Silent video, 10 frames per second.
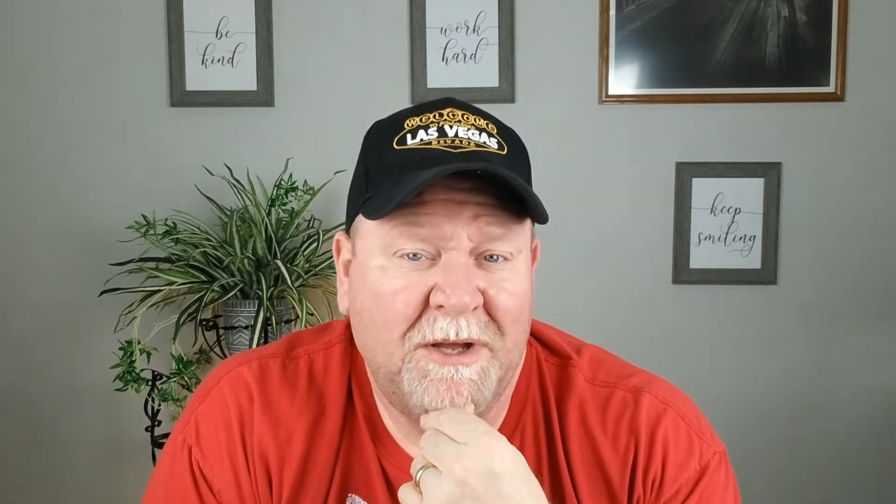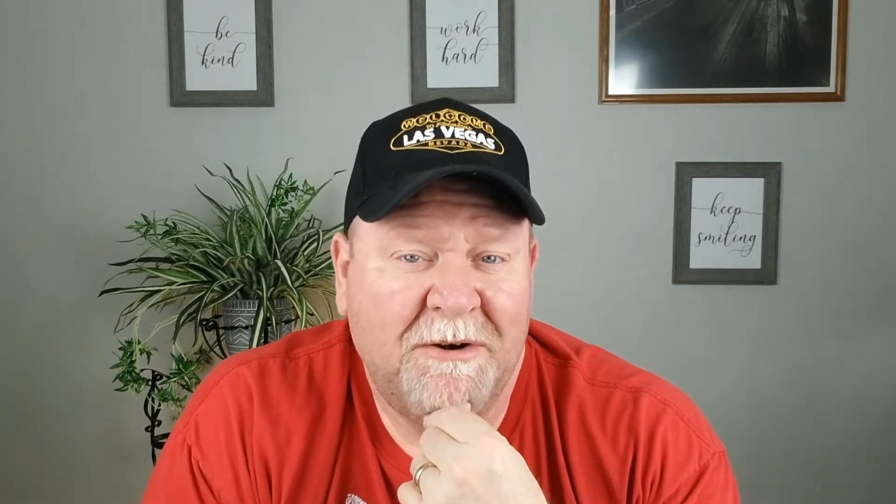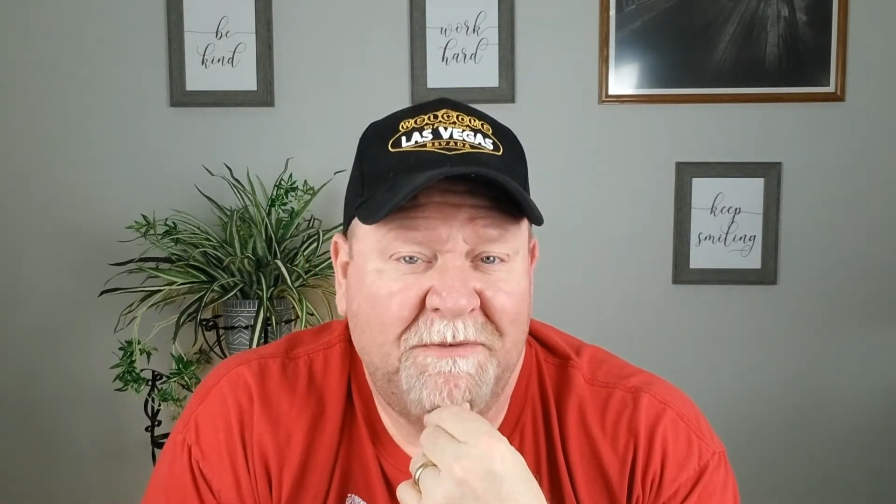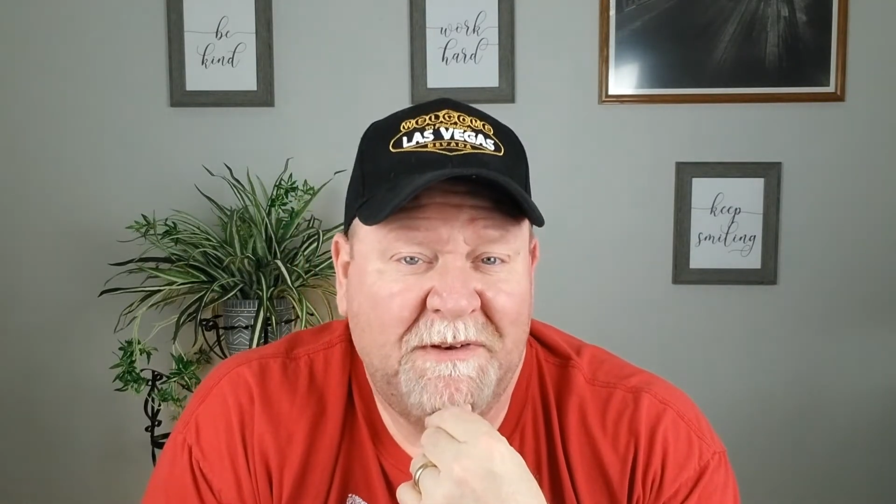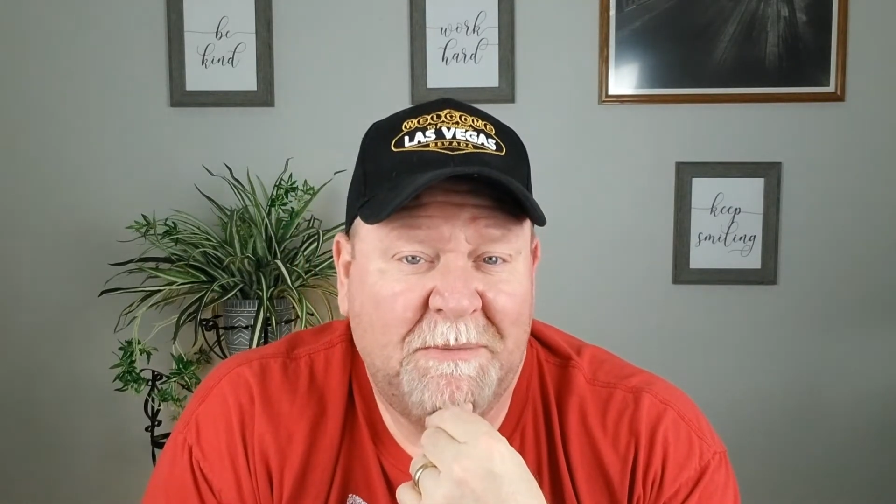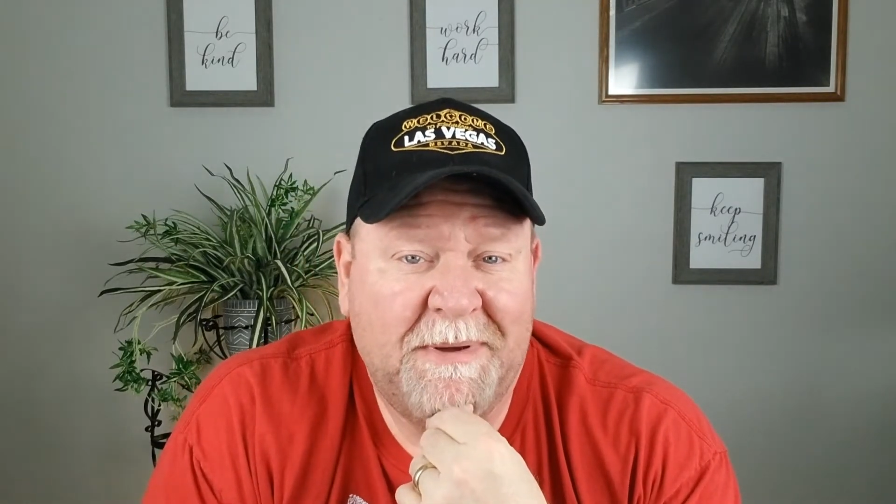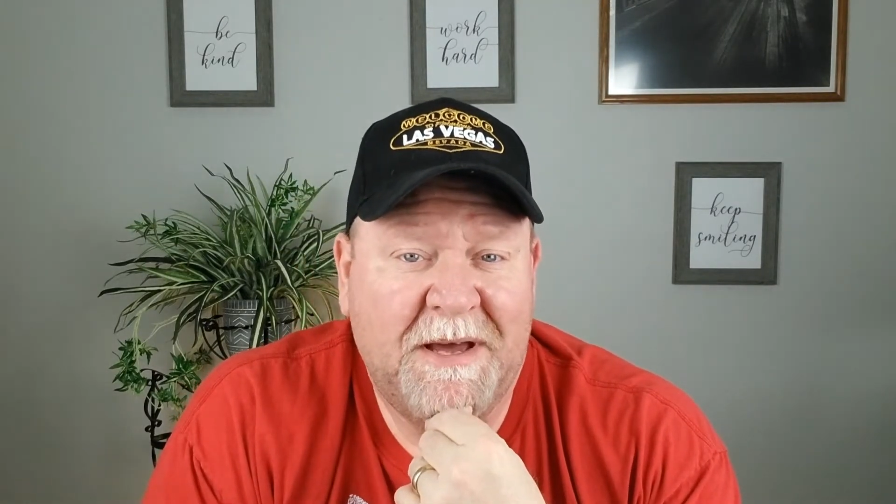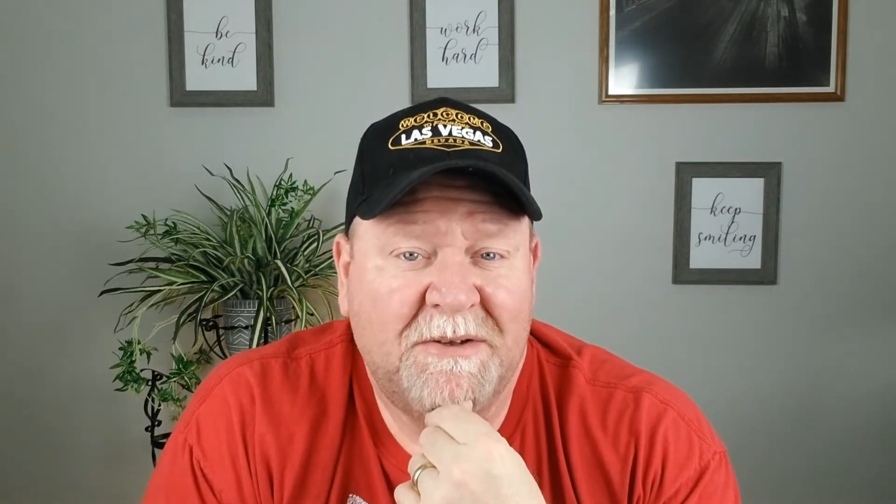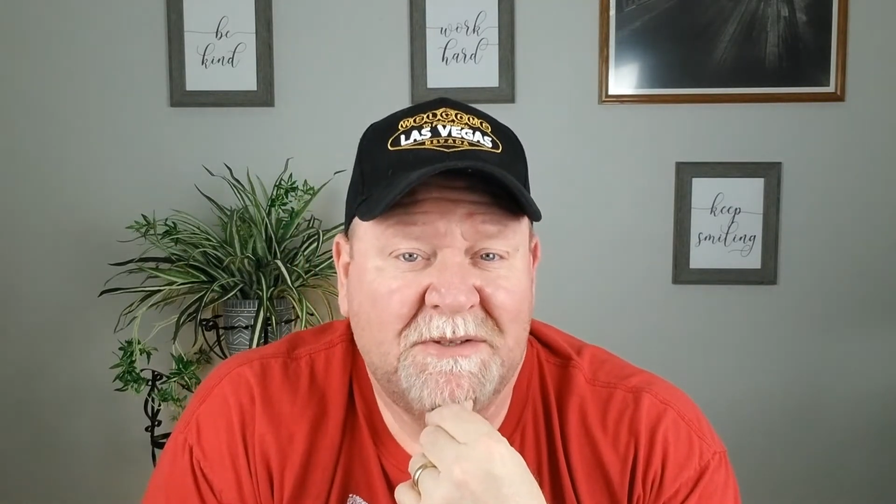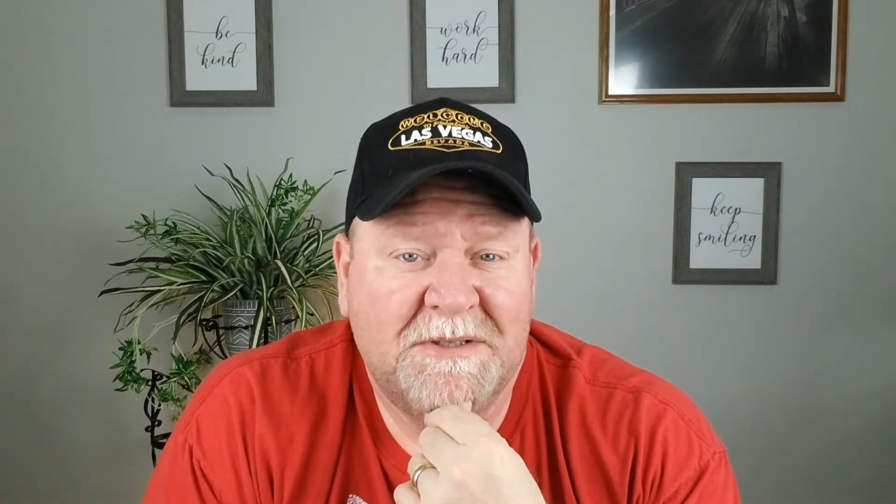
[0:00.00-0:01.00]
150
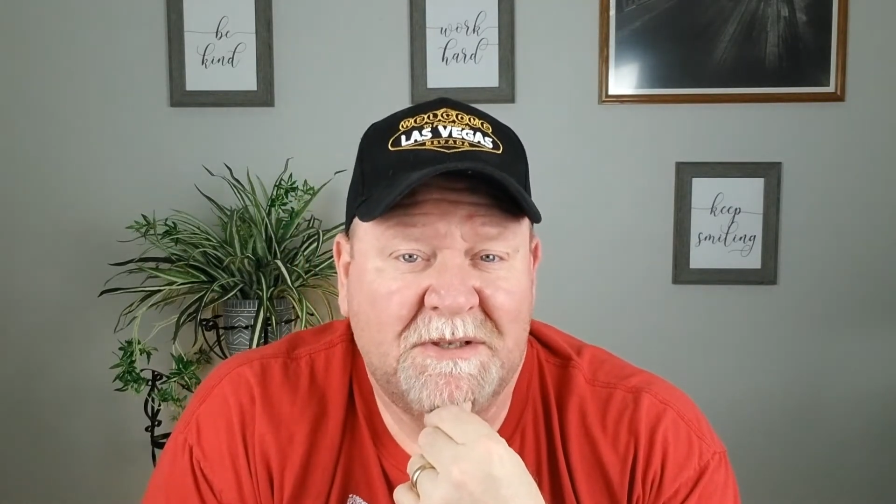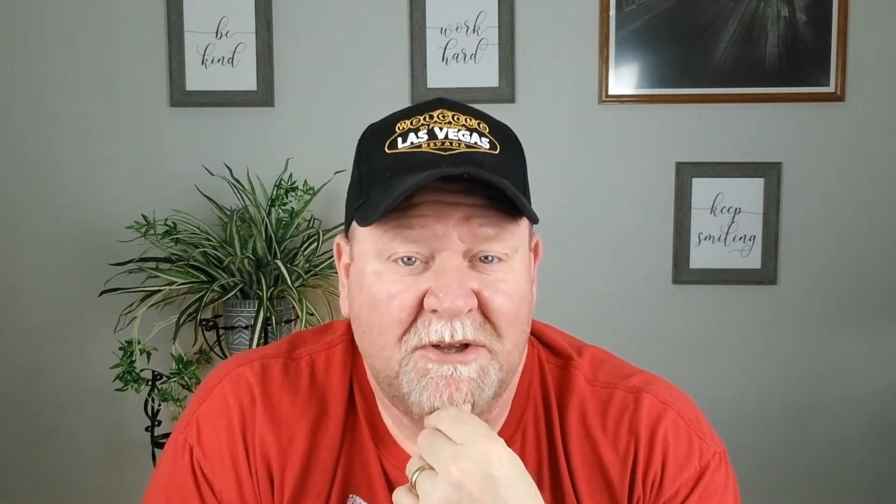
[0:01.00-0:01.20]
pounds